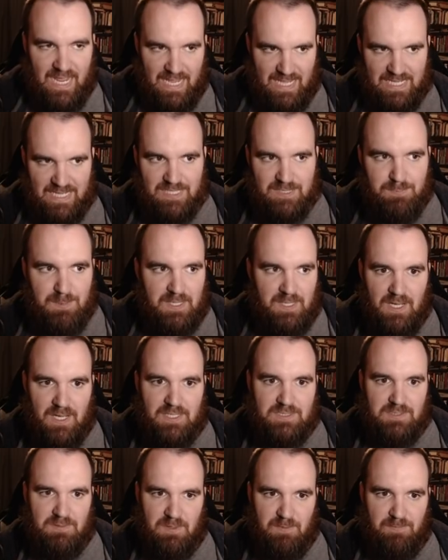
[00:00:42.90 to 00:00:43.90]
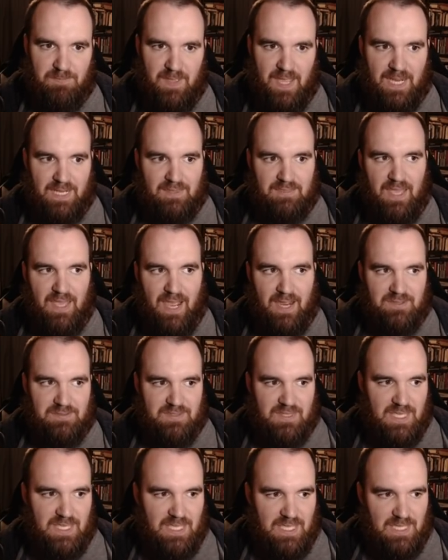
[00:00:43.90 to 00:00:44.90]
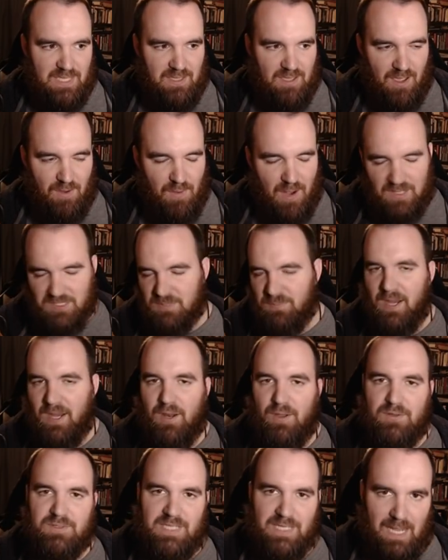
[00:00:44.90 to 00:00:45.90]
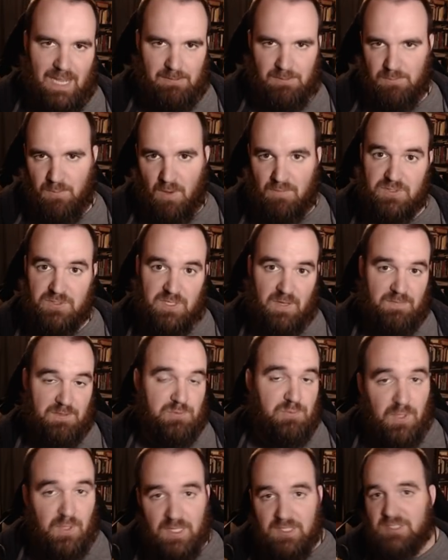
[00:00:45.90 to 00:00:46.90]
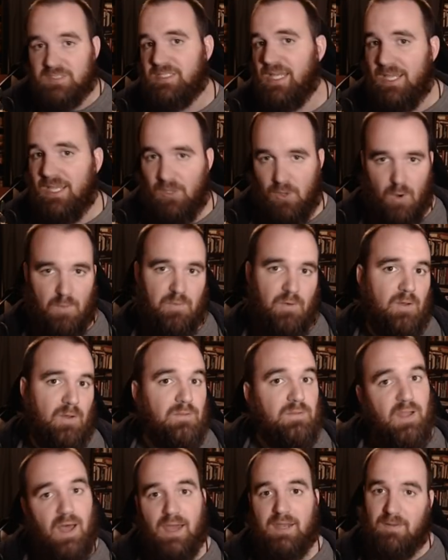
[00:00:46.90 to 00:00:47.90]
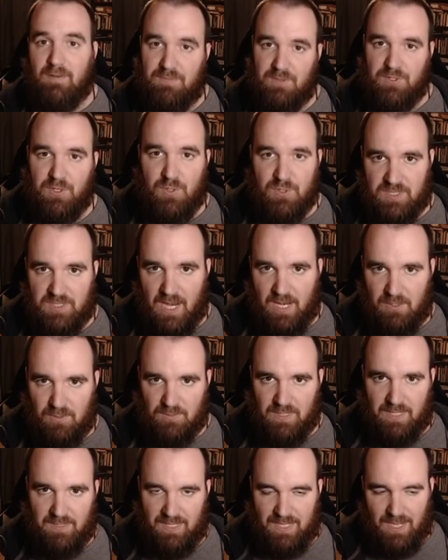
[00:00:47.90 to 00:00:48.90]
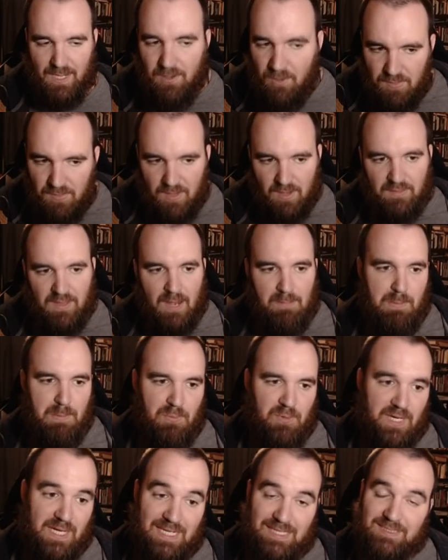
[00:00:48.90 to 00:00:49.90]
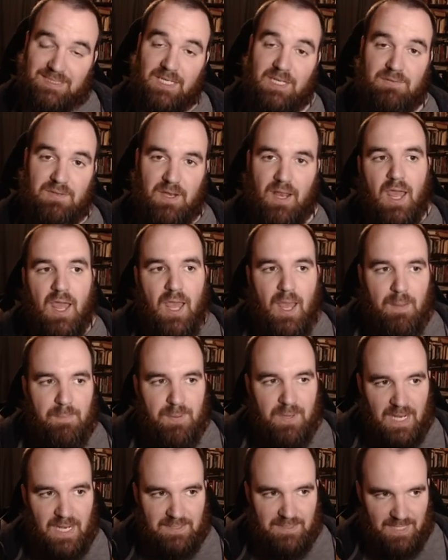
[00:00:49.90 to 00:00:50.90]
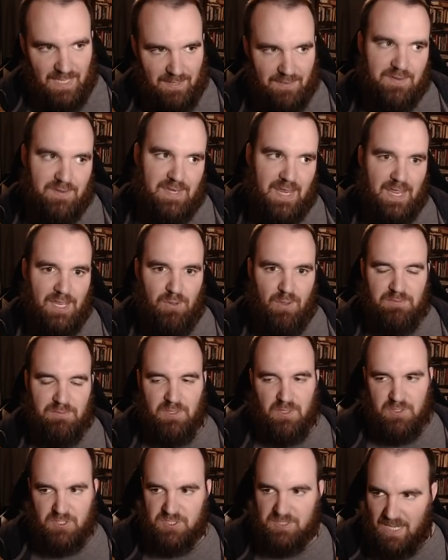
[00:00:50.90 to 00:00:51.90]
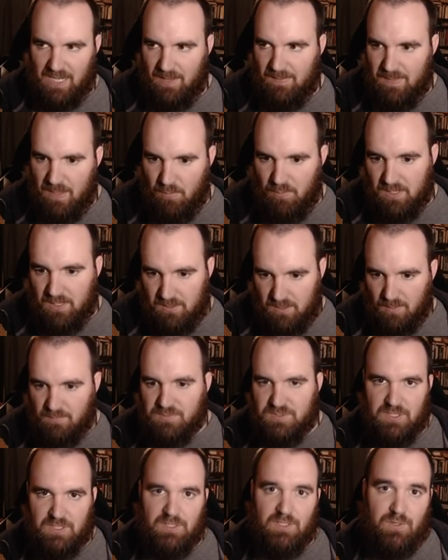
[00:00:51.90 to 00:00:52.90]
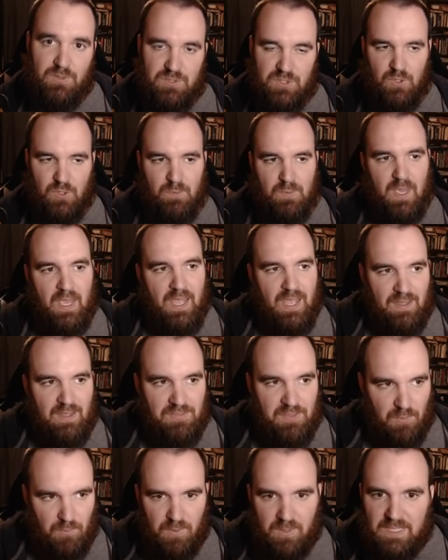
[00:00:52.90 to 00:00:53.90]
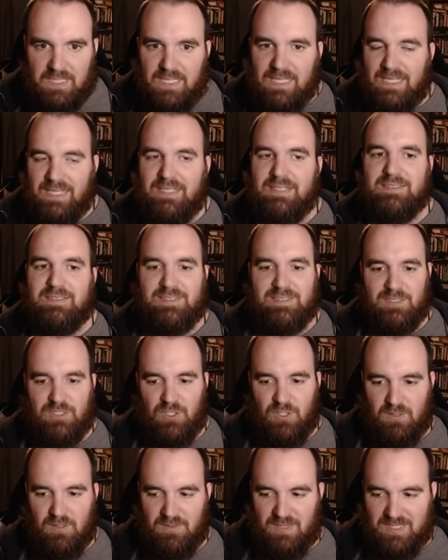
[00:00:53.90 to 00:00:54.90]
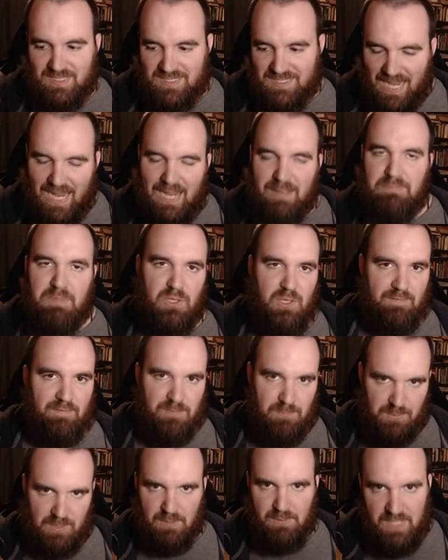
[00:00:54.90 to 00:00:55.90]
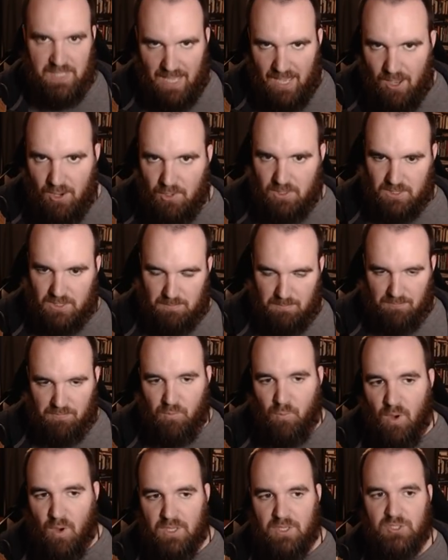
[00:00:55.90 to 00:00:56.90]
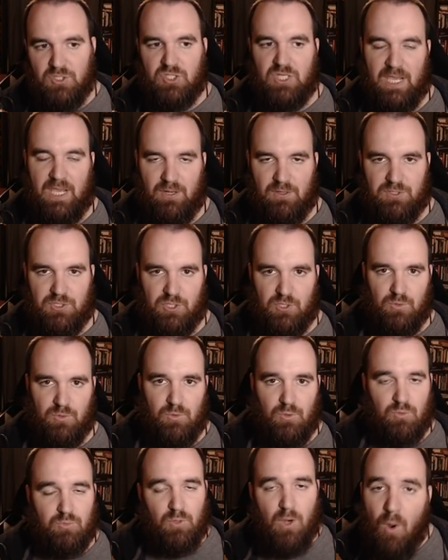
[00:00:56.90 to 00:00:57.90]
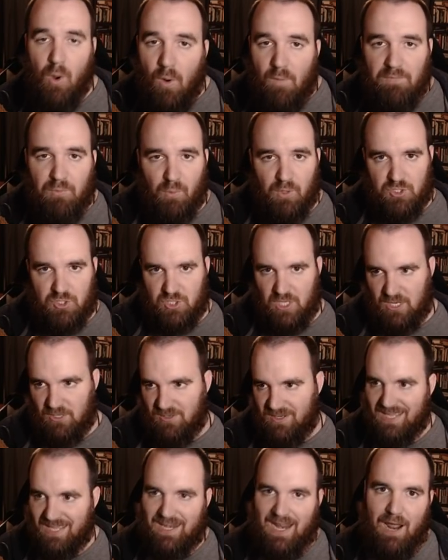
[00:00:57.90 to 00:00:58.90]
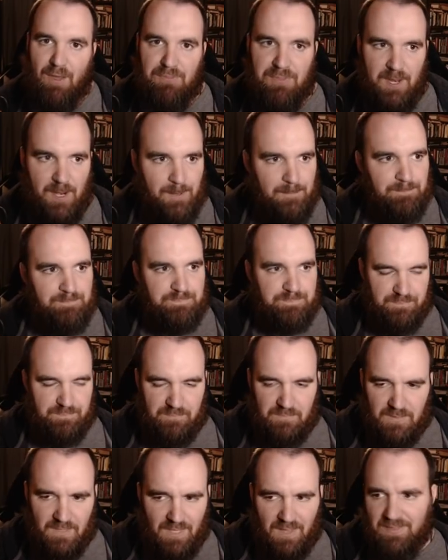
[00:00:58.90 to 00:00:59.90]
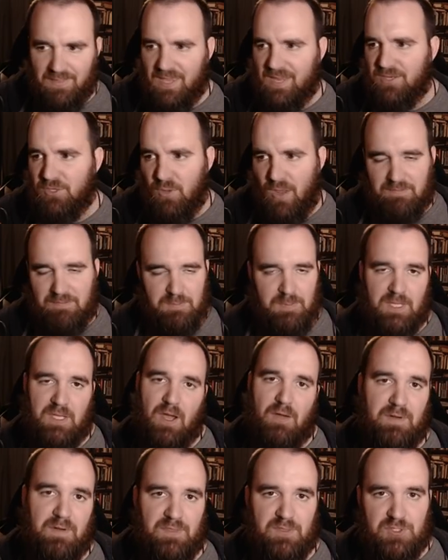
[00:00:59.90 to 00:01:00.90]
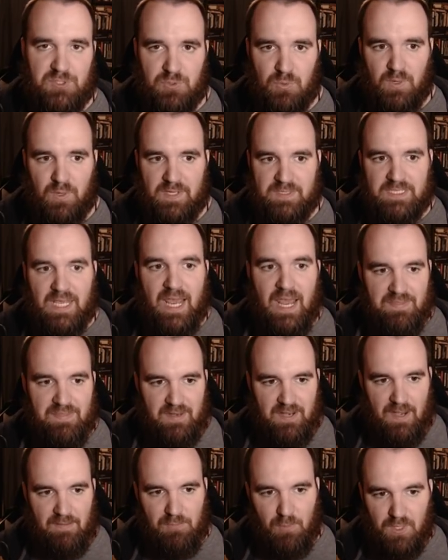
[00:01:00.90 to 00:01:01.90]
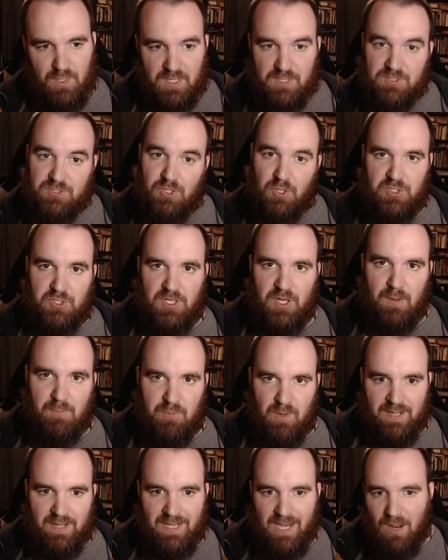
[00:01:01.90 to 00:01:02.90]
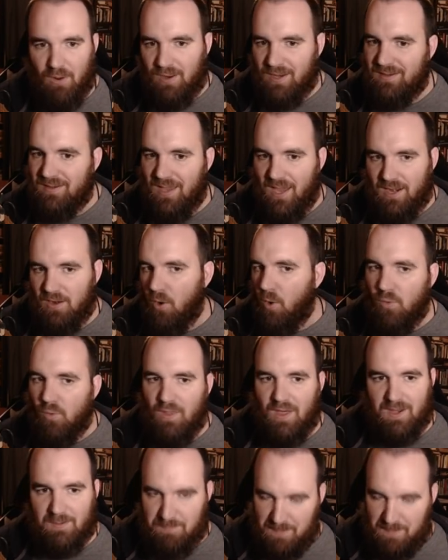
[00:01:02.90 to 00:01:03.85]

is because of the fact that the uh, Rotten Tomatoes and Captain Marvel stuff has really just taken over a lot of the news cycle lately. And I know that a lot of people are getting sick of it, but at the end of the day, you have to understand that when it comes to YouTube, there really is this game that you have to play with the algorithm. If you want your channel to grow, if you want your channel to get out there, then you have to be covering the stories that everyone is searching up right now. And not a whole lot of